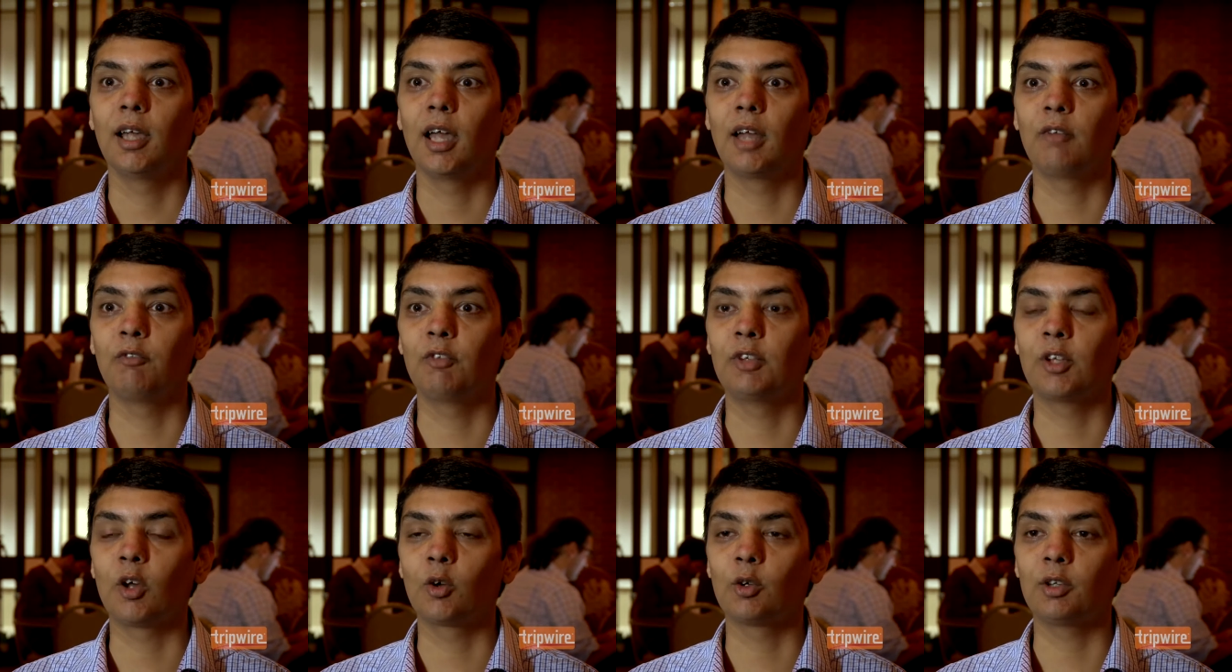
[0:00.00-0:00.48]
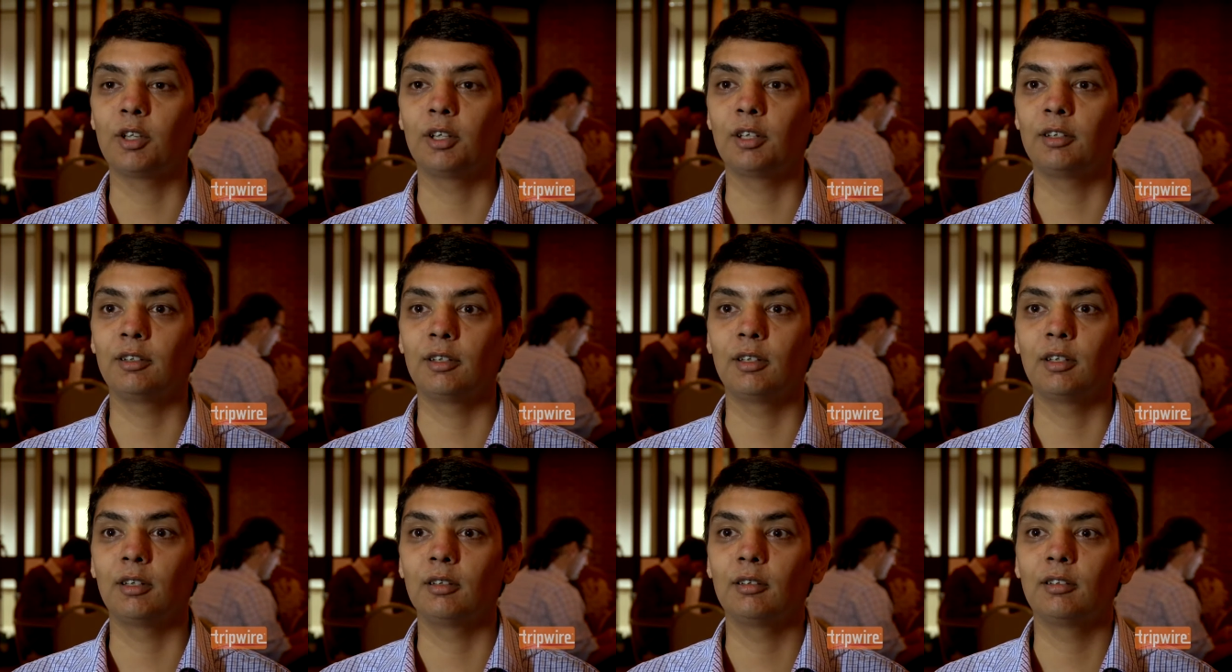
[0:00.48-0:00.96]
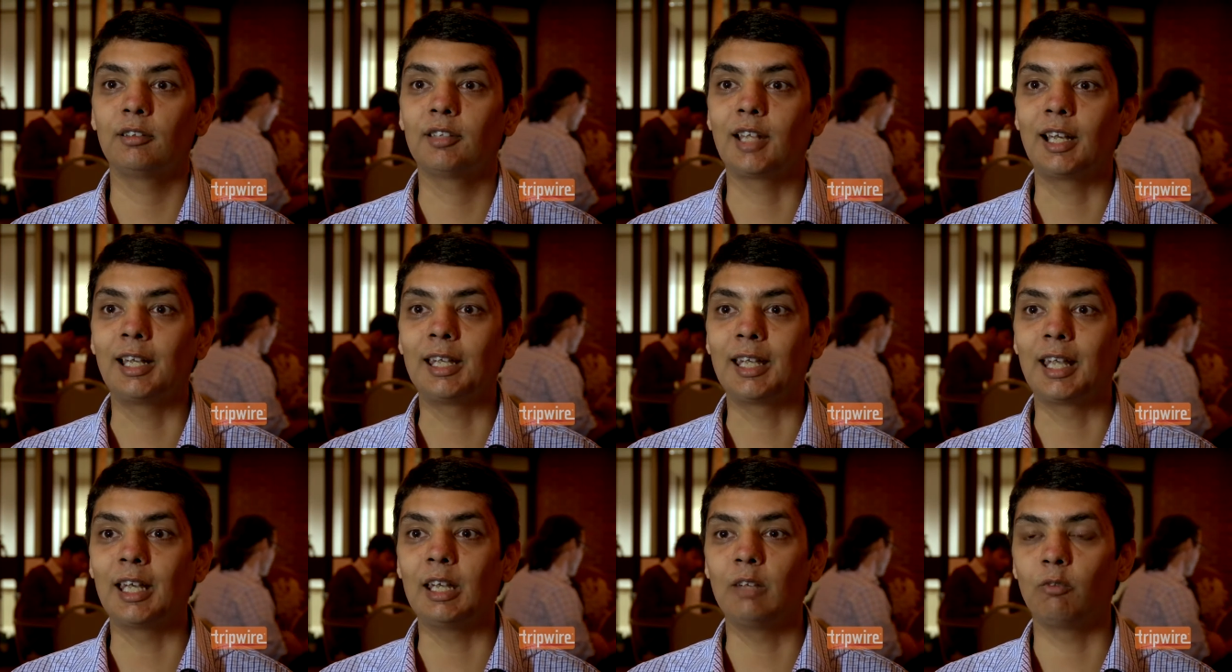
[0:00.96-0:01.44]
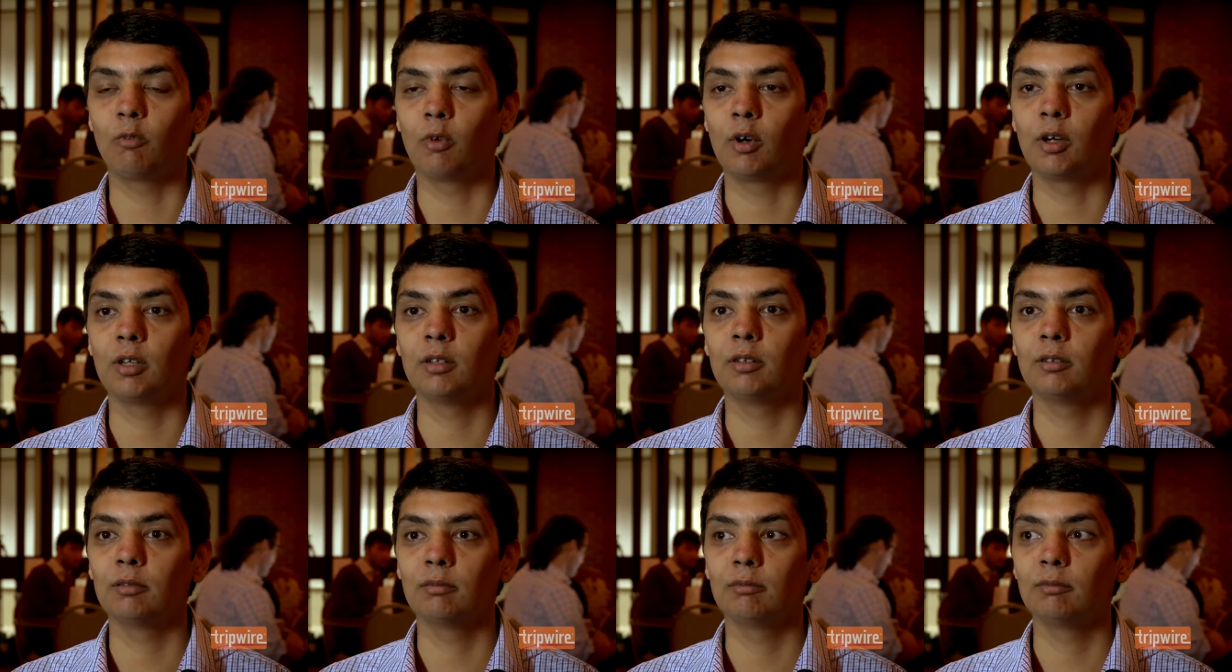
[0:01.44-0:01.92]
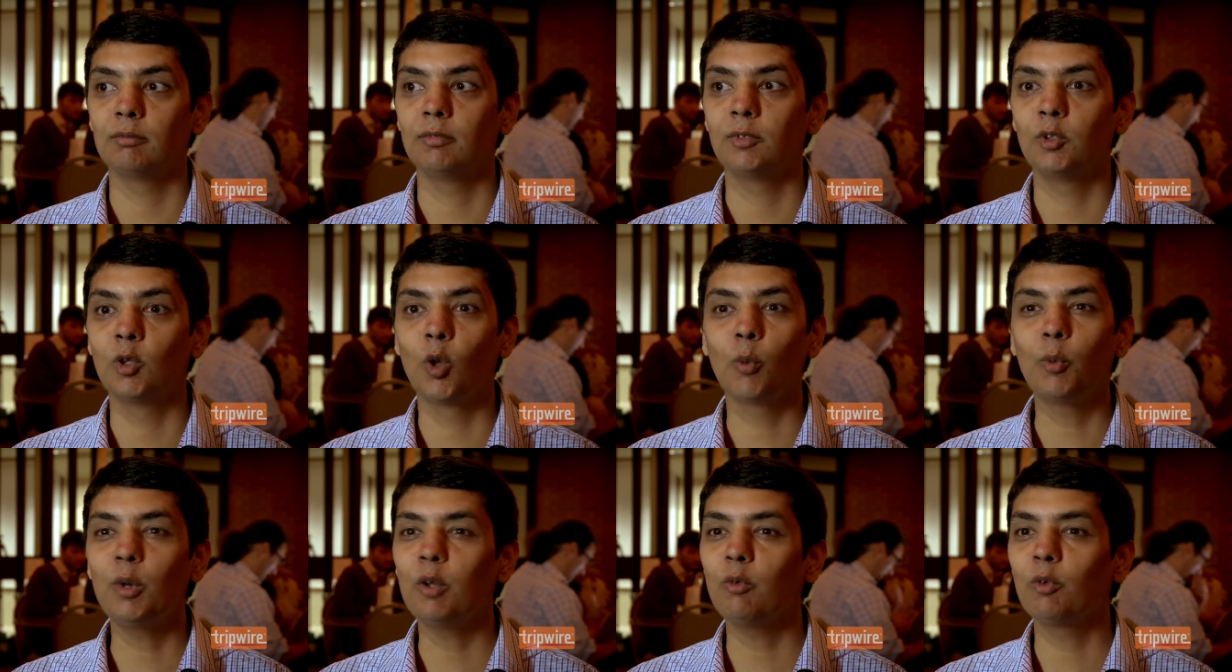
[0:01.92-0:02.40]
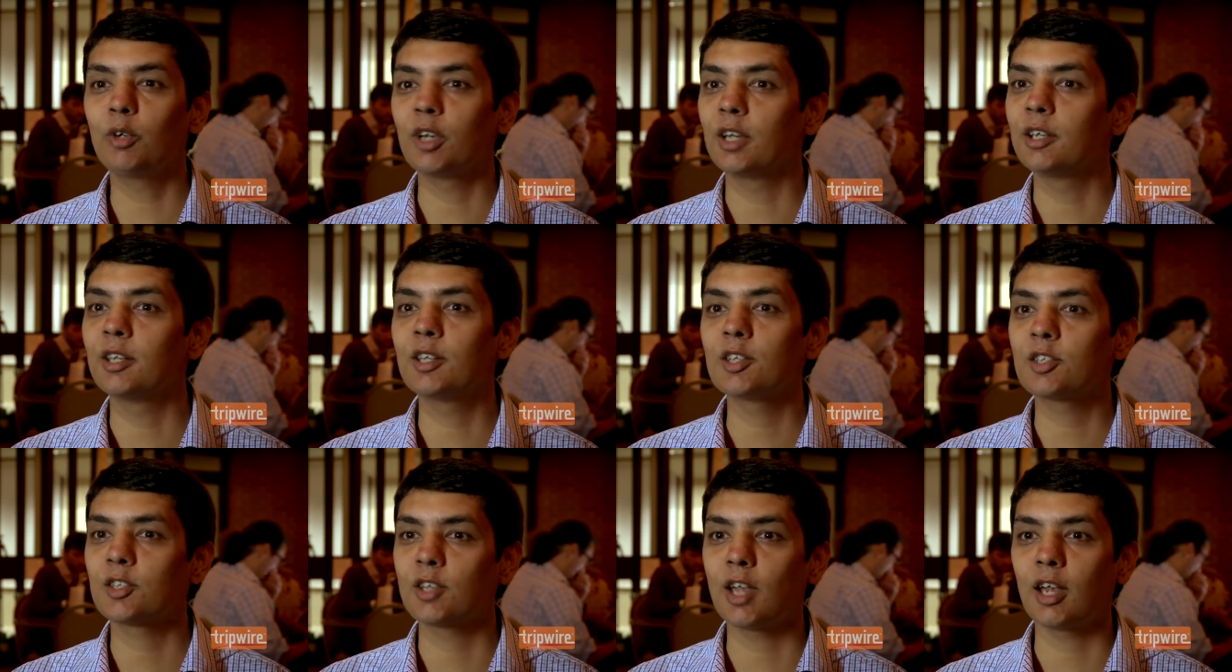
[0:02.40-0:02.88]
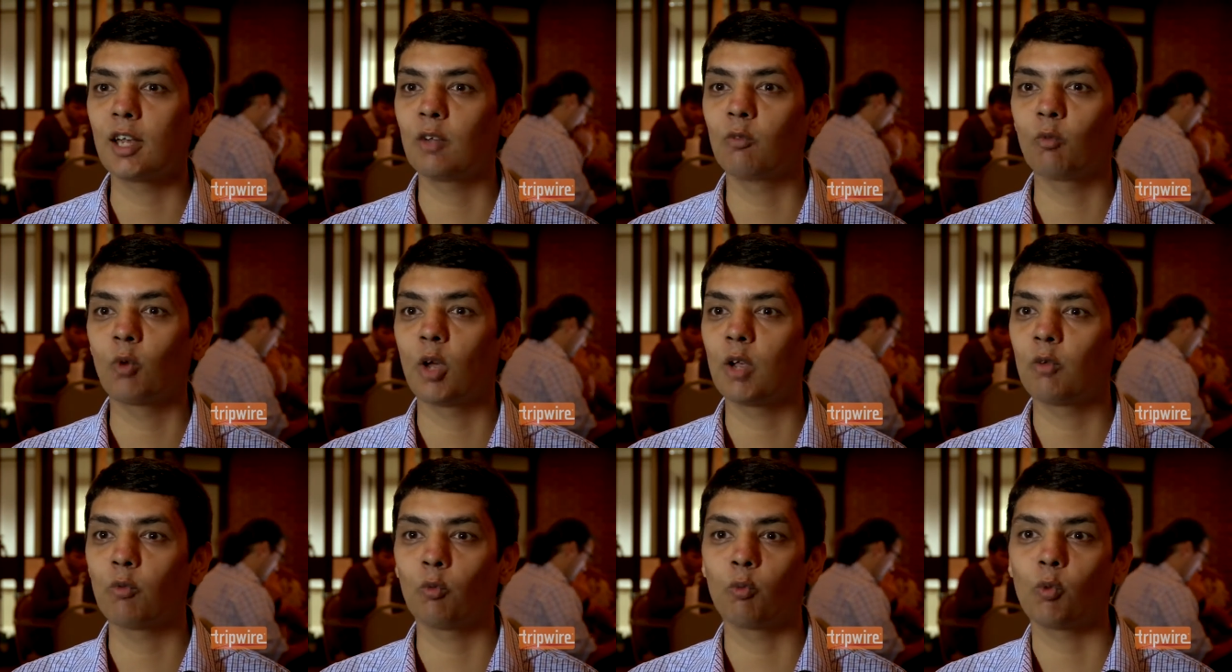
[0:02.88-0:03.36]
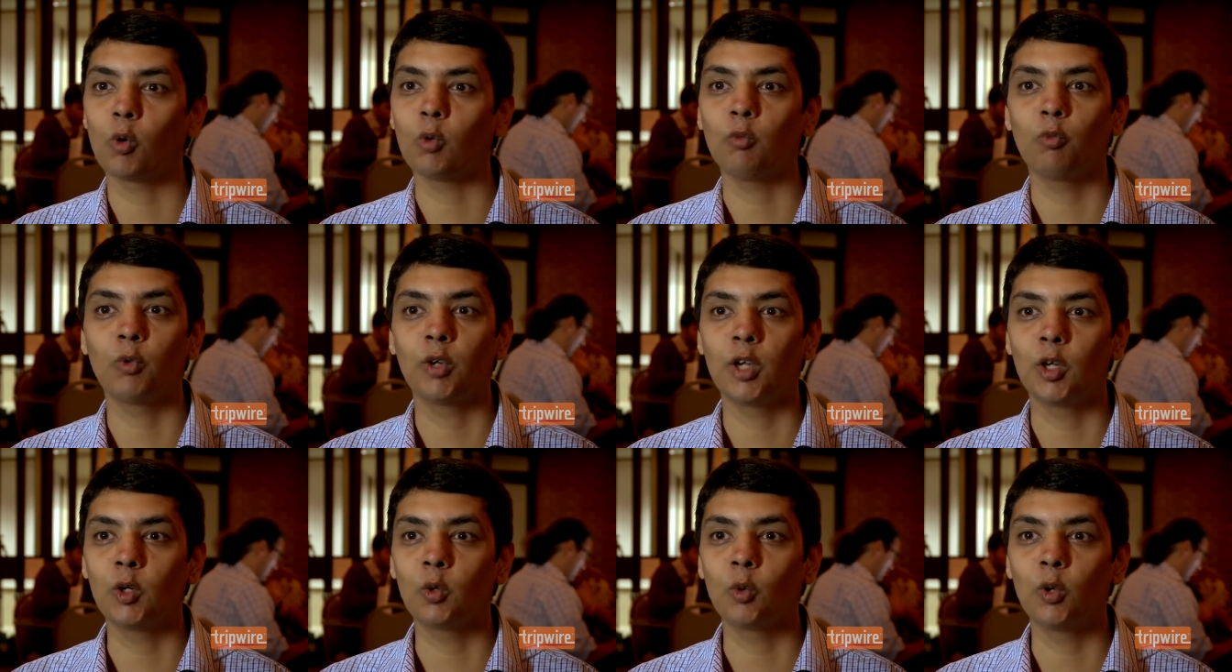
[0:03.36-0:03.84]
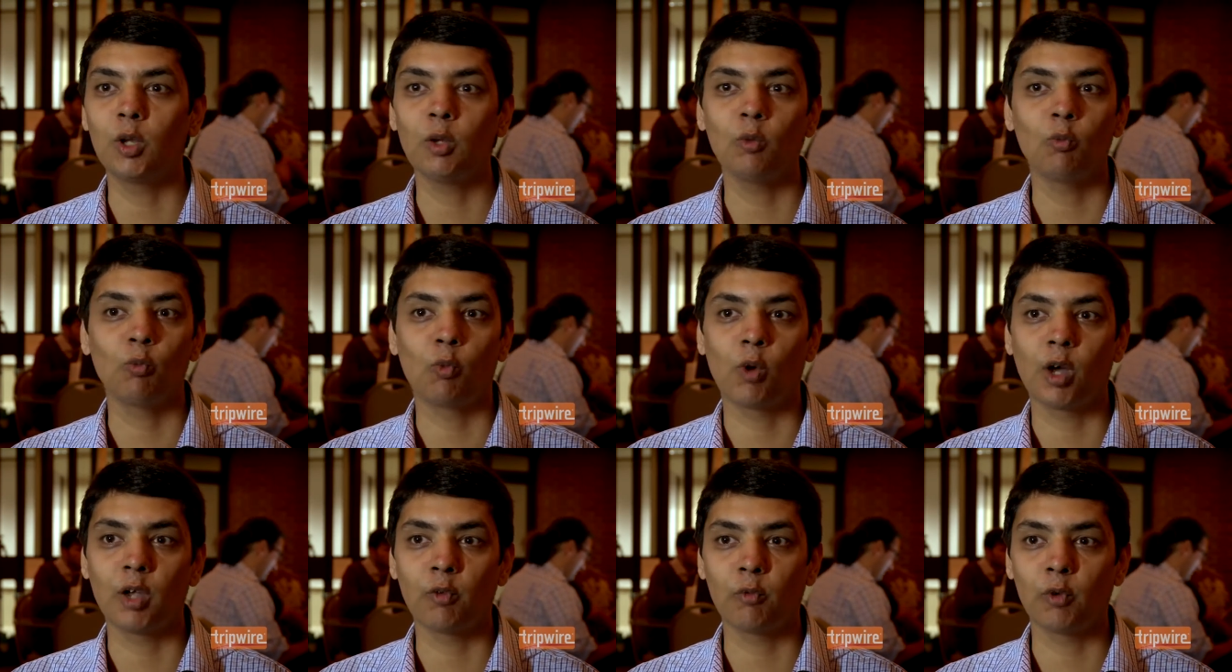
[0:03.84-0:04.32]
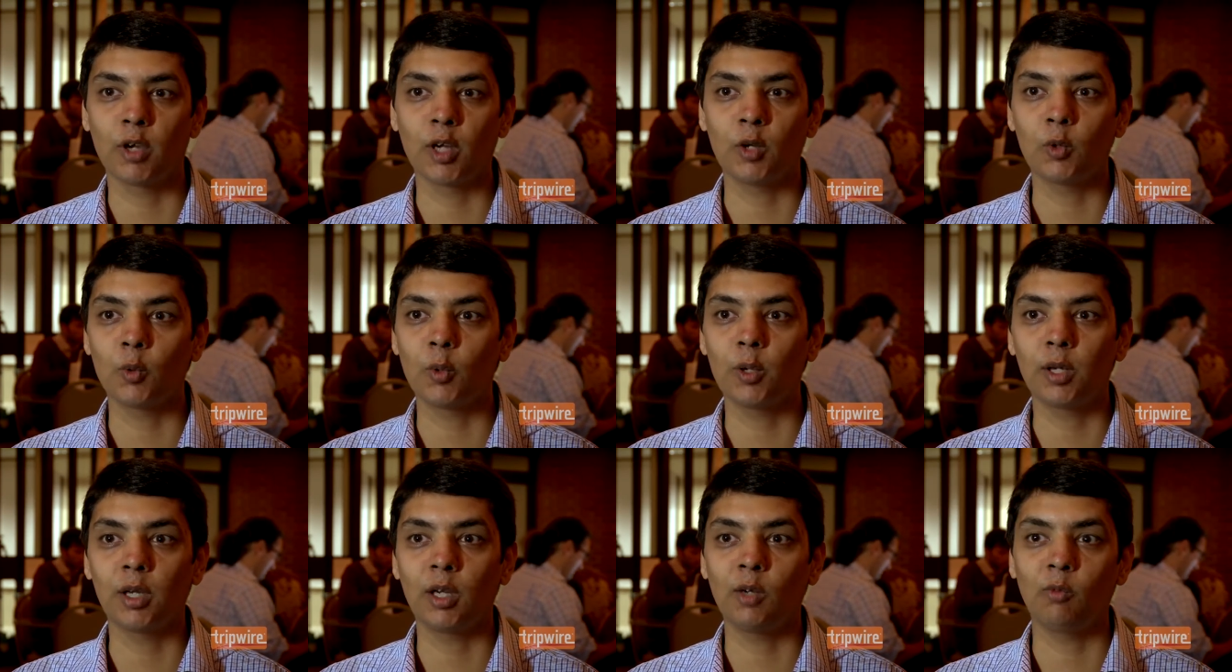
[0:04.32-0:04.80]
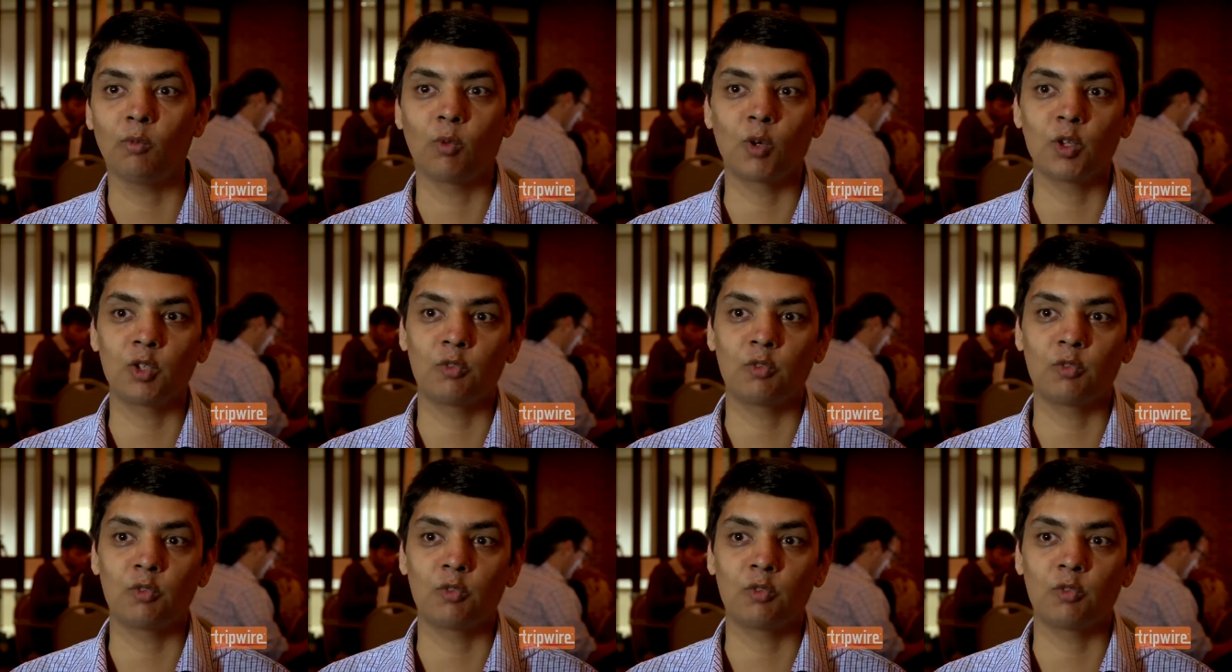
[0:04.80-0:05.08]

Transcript: and without telling anyone, nobody would understand why what we are doing, why we are doing it, what